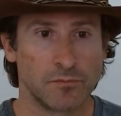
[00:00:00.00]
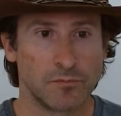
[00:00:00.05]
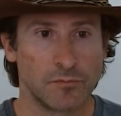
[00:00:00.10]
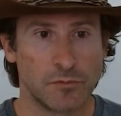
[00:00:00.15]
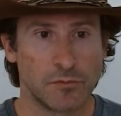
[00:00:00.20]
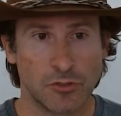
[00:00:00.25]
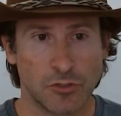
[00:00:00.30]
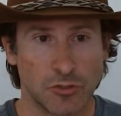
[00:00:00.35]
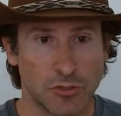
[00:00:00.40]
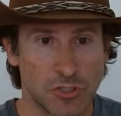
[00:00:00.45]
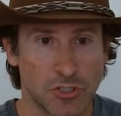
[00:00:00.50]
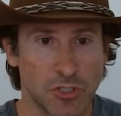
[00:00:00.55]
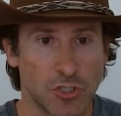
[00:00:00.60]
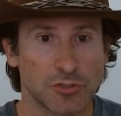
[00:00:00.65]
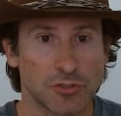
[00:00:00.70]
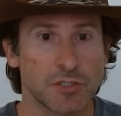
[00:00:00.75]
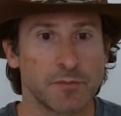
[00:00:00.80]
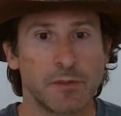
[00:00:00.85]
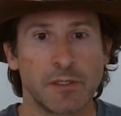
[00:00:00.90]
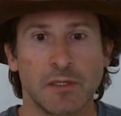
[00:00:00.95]
just
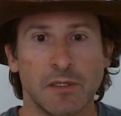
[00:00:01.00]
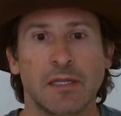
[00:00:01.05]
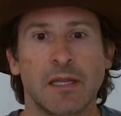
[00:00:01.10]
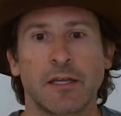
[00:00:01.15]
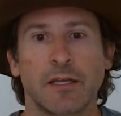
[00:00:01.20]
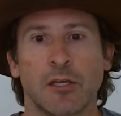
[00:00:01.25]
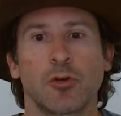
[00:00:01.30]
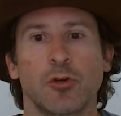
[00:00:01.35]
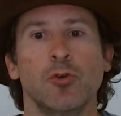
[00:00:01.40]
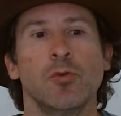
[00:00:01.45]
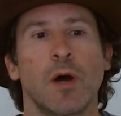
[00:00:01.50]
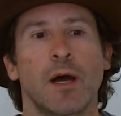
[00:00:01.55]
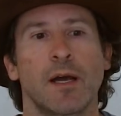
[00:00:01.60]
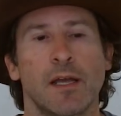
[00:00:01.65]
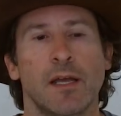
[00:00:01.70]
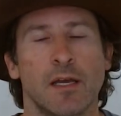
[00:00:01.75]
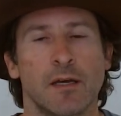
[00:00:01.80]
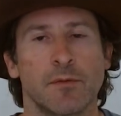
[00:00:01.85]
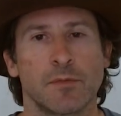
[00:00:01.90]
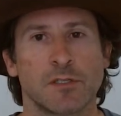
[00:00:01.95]
ultimately like who I
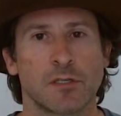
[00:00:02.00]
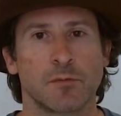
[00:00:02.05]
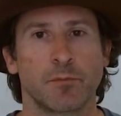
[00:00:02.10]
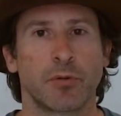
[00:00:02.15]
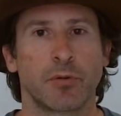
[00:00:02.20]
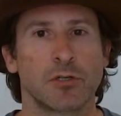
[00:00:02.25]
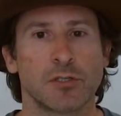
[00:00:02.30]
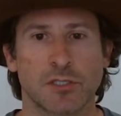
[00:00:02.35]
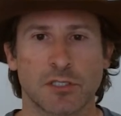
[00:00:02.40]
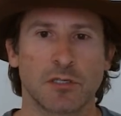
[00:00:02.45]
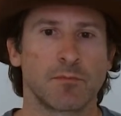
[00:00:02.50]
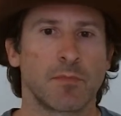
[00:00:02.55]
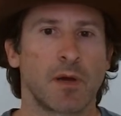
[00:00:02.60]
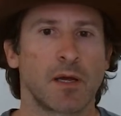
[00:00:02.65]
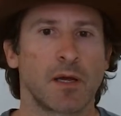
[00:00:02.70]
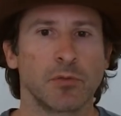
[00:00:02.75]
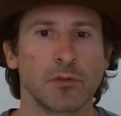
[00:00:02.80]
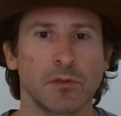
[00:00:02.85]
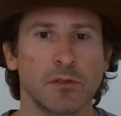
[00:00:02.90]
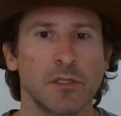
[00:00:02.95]
am as a person, my
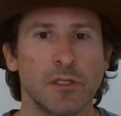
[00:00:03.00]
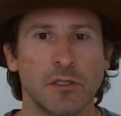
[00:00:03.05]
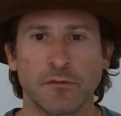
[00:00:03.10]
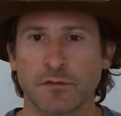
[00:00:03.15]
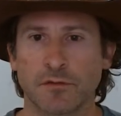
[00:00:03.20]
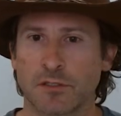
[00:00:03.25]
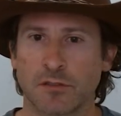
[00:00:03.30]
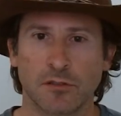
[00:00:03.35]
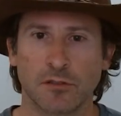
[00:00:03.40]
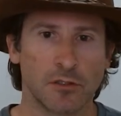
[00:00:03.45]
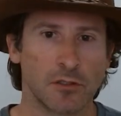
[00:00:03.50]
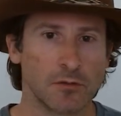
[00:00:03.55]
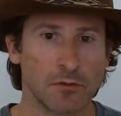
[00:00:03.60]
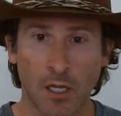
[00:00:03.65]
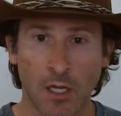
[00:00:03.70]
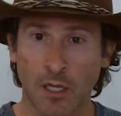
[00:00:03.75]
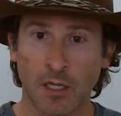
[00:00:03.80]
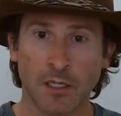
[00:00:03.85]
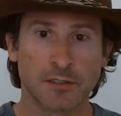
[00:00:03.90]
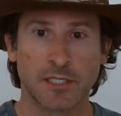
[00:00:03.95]
beliefs,
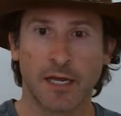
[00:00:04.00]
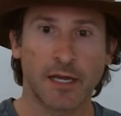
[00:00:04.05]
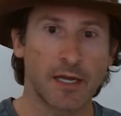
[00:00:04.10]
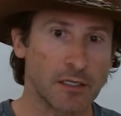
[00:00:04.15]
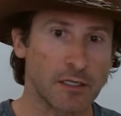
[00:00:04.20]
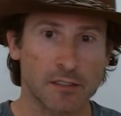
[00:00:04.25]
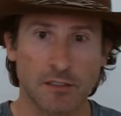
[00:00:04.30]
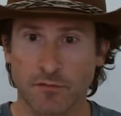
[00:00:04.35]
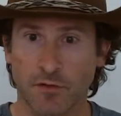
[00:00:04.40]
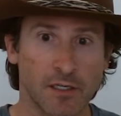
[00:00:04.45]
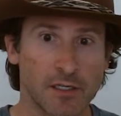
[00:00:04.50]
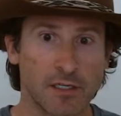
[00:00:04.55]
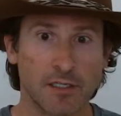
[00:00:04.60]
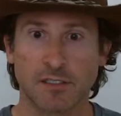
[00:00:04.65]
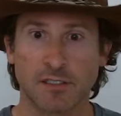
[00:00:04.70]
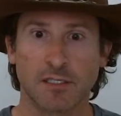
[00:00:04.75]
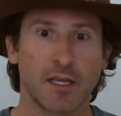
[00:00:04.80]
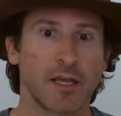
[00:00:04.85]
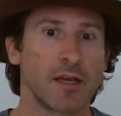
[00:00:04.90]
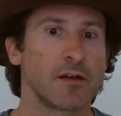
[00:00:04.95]
tax, finance,
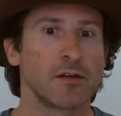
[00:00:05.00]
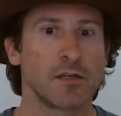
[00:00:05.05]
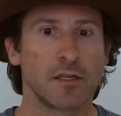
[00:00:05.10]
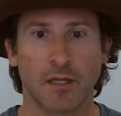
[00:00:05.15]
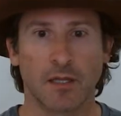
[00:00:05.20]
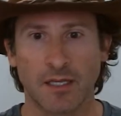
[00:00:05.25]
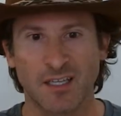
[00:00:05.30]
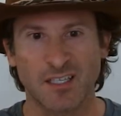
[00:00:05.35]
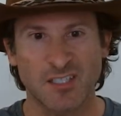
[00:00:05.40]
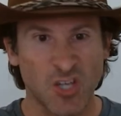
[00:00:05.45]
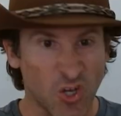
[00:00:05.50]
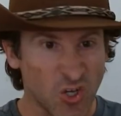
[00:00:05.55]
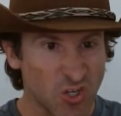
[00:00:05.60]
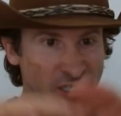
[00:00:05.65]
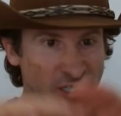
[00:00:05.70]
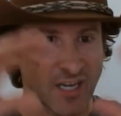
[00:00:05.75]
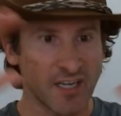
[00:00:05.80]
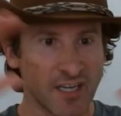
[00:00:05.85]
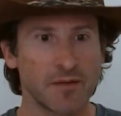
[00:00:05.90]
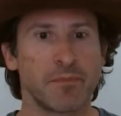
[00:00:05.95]
accounting, like it's all
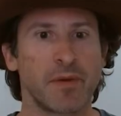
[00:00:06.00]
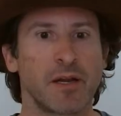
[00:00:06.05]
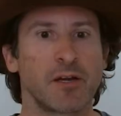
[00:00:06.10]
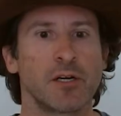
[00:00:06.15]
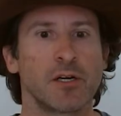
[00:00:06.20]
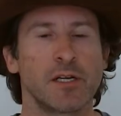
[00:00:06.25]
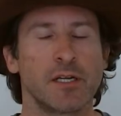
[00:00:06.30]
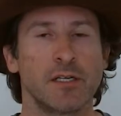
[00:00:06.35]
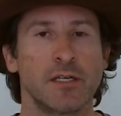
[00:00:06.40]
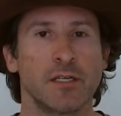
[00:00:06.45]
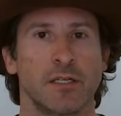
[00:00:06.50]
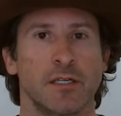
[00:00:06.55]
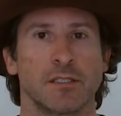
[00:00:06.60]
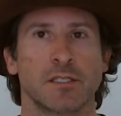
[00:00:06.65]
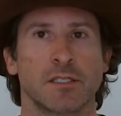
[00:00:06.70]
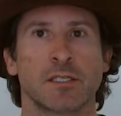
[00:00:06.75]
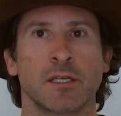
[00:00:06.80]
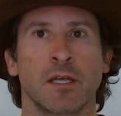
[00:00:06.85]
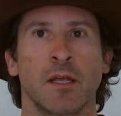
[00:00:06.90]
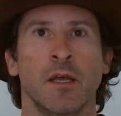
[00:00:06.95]
kind of married. And
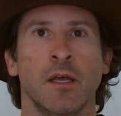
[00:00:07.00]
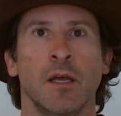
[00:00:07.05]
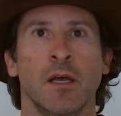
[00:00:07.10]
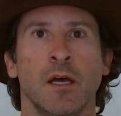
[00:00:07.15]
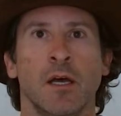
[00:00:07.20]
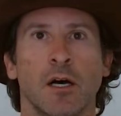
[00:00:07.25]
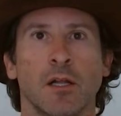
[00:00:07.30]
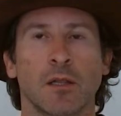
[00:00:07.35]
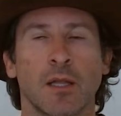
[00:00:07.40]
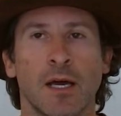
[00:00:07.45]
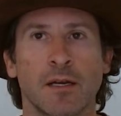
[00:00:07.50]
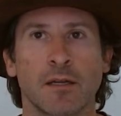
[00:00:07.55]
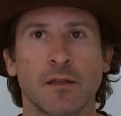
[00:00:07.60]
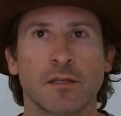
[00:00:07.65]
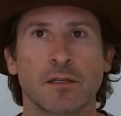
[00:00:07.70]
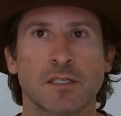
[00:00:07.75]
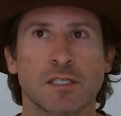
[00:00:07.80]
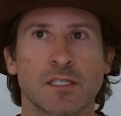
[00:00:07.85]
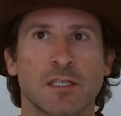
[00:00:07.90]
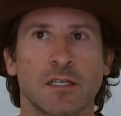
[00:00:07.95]
it's a lot of the
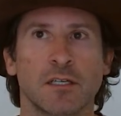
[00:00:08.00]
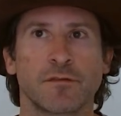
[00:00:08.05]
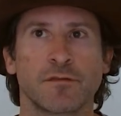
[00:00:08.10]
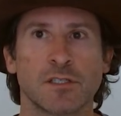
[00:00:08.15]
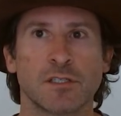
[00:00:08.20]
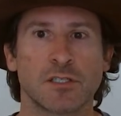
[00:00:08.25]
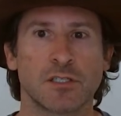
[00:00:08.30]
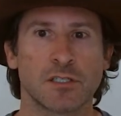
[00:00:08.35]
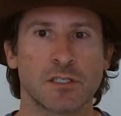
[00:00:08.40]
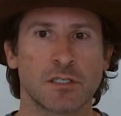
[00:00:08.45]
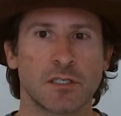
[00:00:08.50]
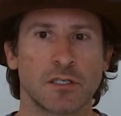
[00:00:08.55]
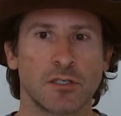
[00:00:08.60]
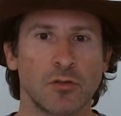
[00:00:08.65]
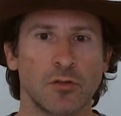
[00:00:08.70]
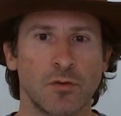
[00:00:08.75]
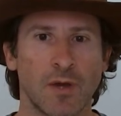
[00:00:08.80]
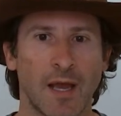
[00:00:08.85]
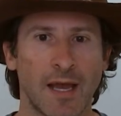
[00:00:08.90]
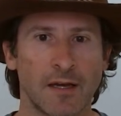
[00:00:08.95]
stuff is just, you
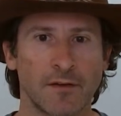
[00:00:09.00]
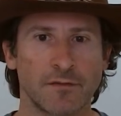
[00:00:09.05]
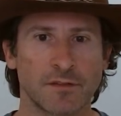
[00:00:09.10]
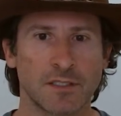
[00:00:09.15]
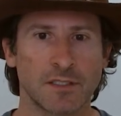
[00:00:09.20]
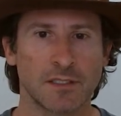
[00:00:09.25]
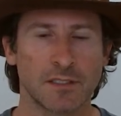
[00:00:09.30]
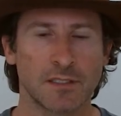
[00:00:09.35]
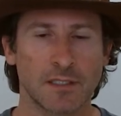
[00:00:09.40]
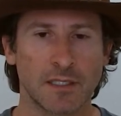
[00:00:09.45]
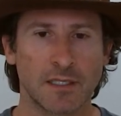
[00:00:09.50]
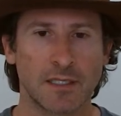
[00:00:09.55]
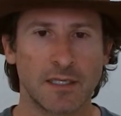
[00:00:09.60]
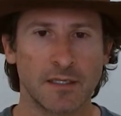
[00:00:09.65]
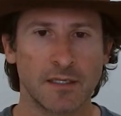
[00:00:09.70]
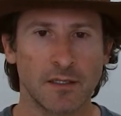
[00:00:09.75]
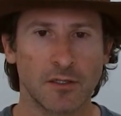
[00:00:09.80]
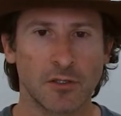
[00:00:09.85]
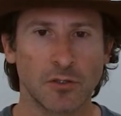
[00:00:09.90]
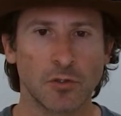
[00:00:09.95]
have to
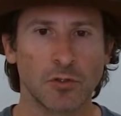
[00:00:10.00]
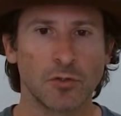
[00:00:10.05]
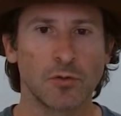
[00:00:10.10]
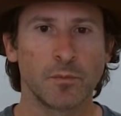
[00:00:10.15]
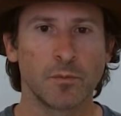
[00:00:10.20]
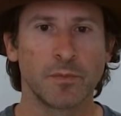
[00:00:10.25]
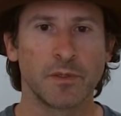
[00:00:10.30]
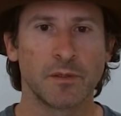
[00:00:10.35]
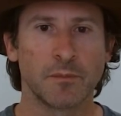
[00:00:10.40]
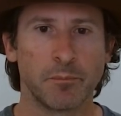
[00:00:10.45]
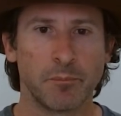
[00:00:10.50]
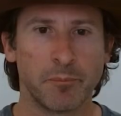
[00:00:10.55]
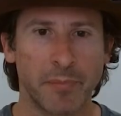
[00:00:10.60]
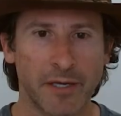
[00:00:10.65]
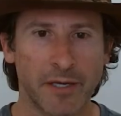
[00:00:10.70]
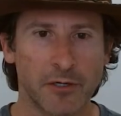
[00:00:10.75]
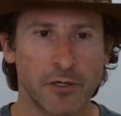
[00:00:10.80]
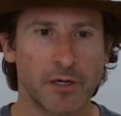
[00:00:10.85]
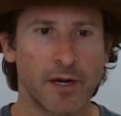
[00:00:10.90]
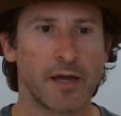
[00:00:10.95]
get a little bit
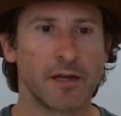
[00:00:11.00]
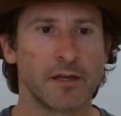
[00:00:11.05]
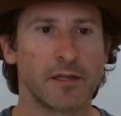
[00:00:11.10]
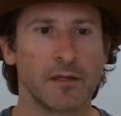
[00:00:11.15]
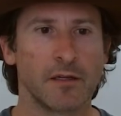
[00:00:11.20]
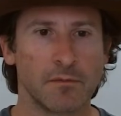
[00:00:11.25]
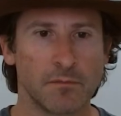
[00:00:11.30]
better at it,